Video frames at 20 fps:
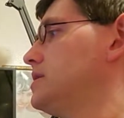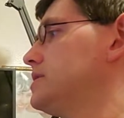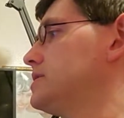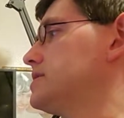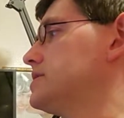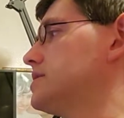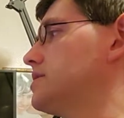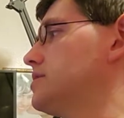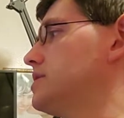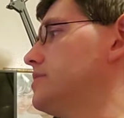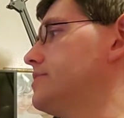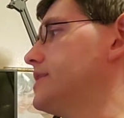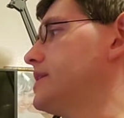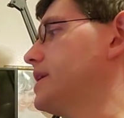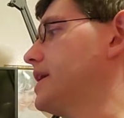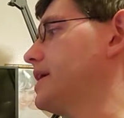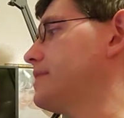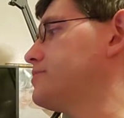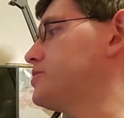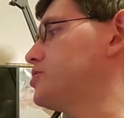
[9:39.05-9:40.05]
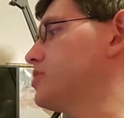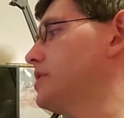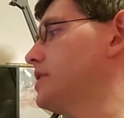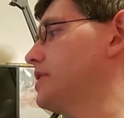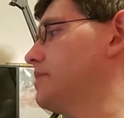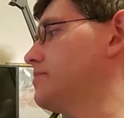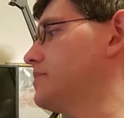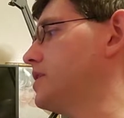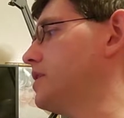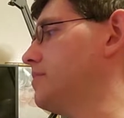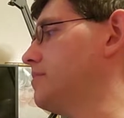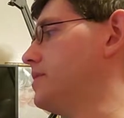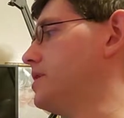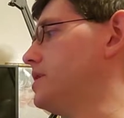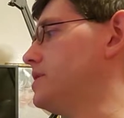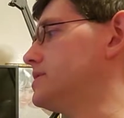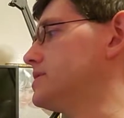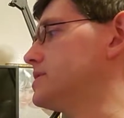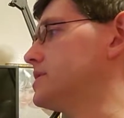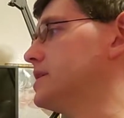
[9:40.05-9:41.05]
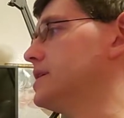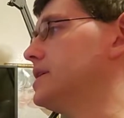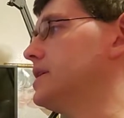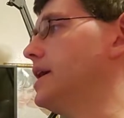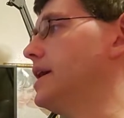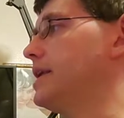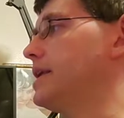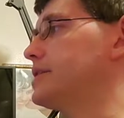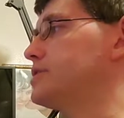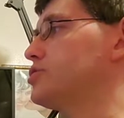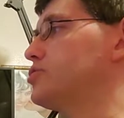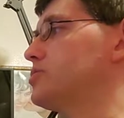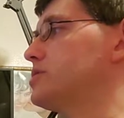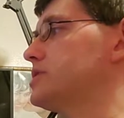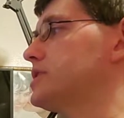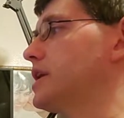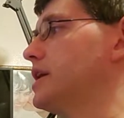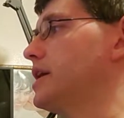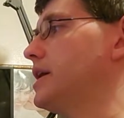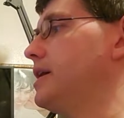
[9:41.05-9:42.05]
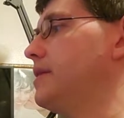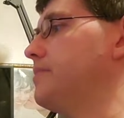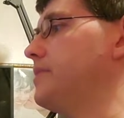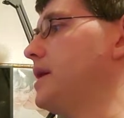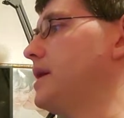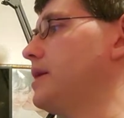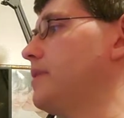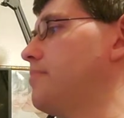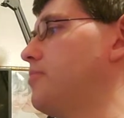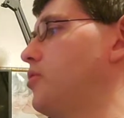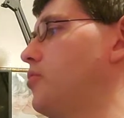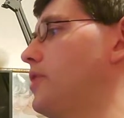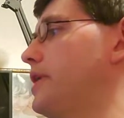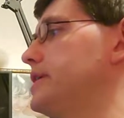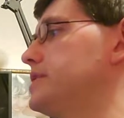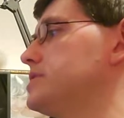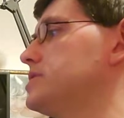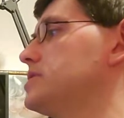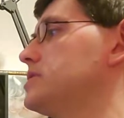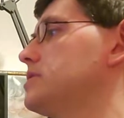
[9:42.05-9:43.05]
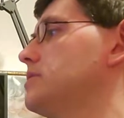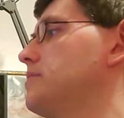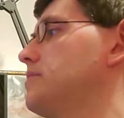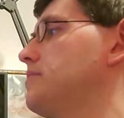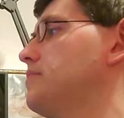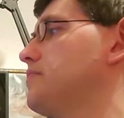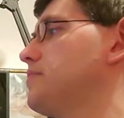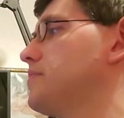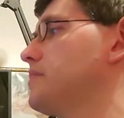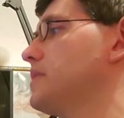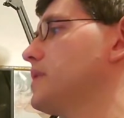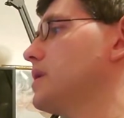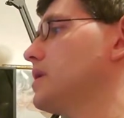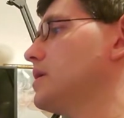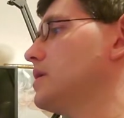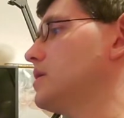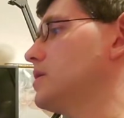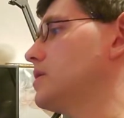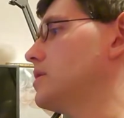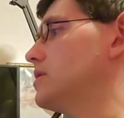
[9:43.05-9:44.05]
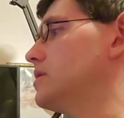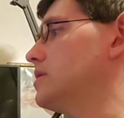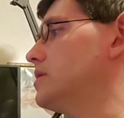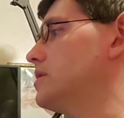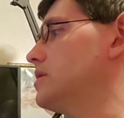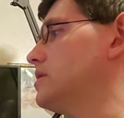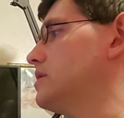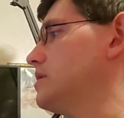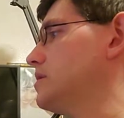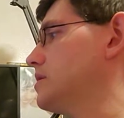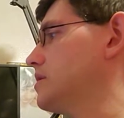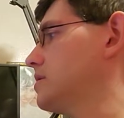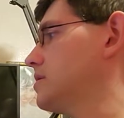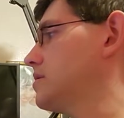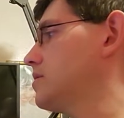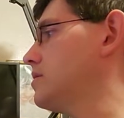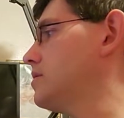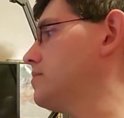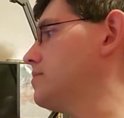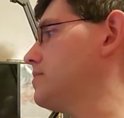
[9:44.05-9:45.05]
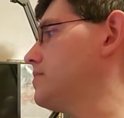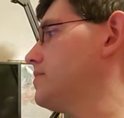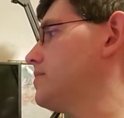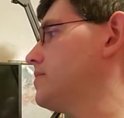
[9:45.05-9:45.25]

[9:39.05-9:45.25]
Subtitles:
So let me capture all them gumballs and gain extra time and a point. Good. Oh.